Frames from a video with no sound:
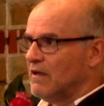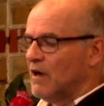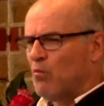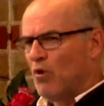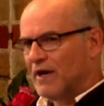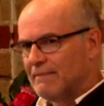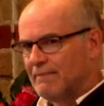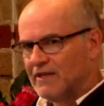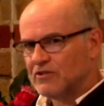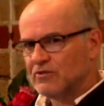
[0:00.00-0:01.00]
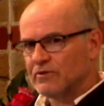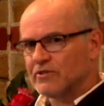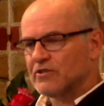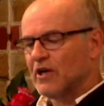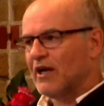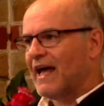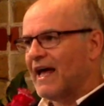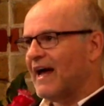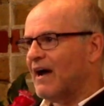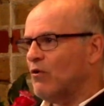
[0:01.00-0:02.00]
and what he means to us, and
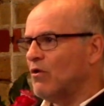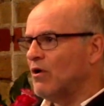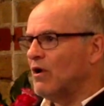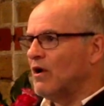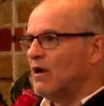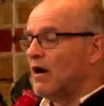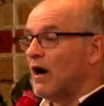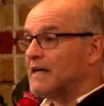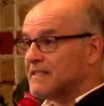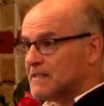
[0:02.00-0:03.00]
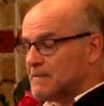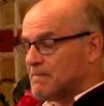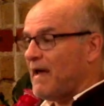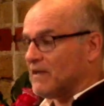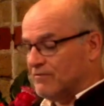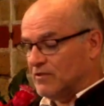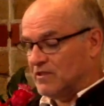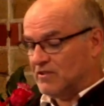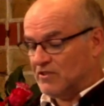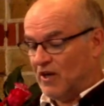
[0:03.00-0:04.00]
how I suspect for
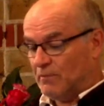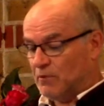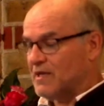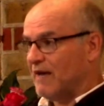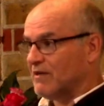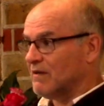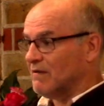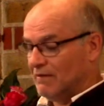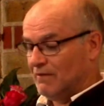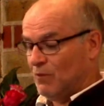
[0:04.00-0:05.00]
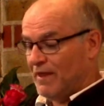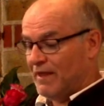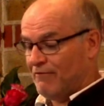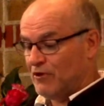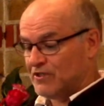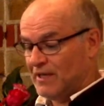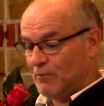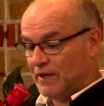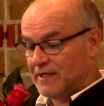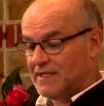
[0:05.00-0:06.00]
these disciples, when he first said
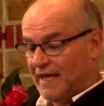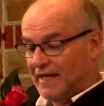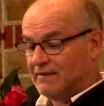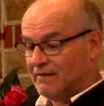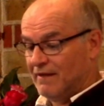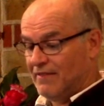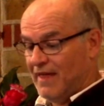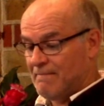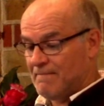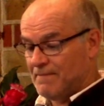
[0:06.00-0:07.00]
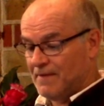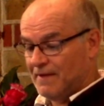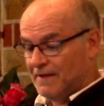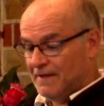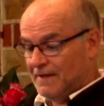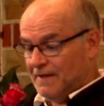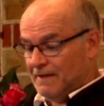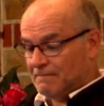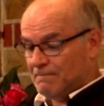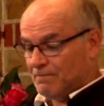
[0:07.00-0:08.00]
what he said, and
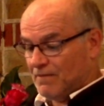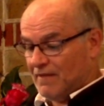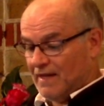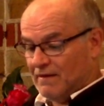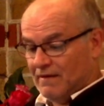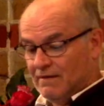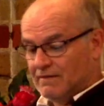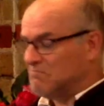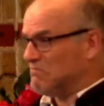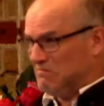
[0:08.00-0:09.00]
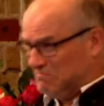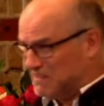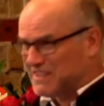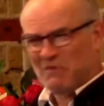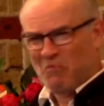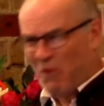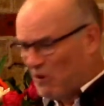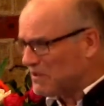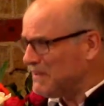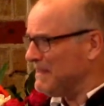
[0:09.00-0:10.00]
then saying,
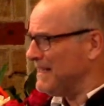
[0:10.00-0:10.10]
what?